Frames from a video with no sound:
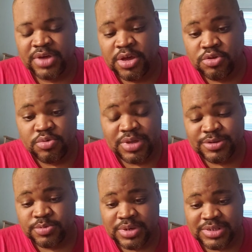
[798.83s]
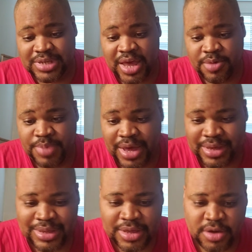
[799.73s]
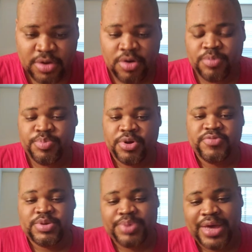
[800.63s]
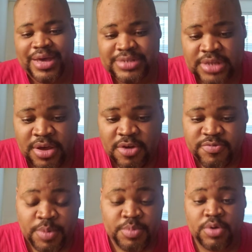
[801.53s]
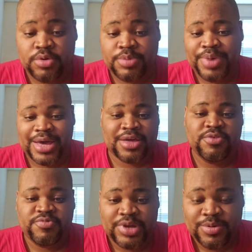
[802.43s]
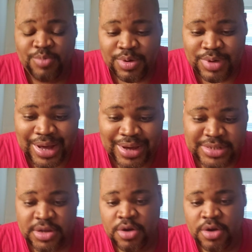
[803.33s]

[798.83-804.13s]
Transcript: Newton switched to halfback and caught perfect pass from quarterback Fred Wilcox